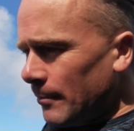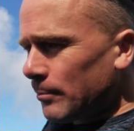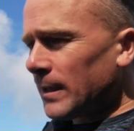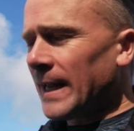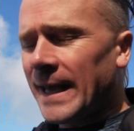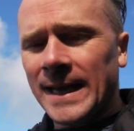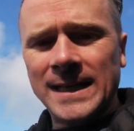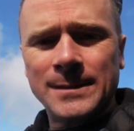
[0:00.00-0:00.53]

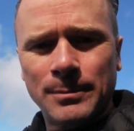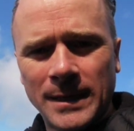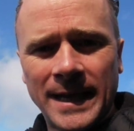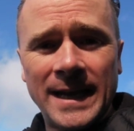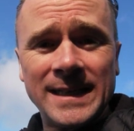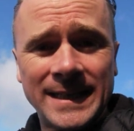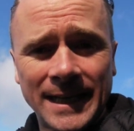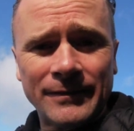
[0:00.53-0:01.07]
please
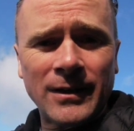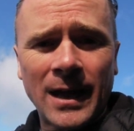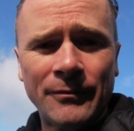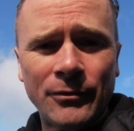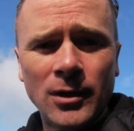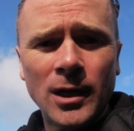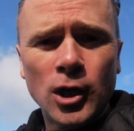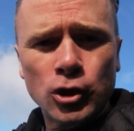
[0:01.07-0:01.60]
get that
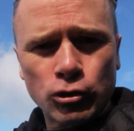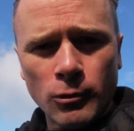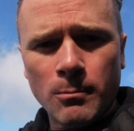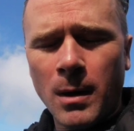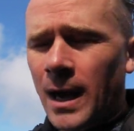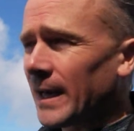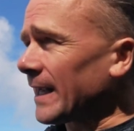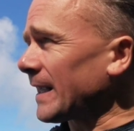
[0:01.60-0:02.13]

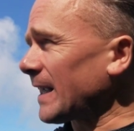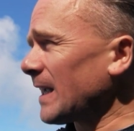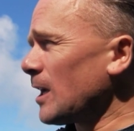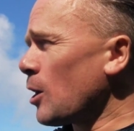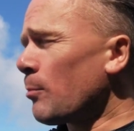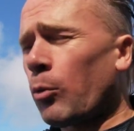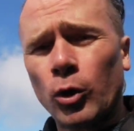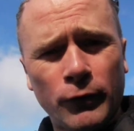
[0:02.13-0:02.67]
dramatic
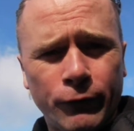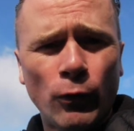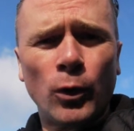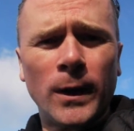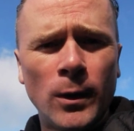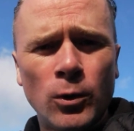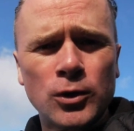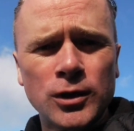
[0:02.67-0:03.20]

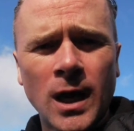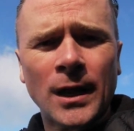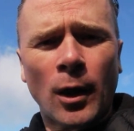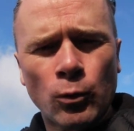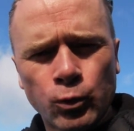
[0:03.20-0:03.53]
portfolio shot.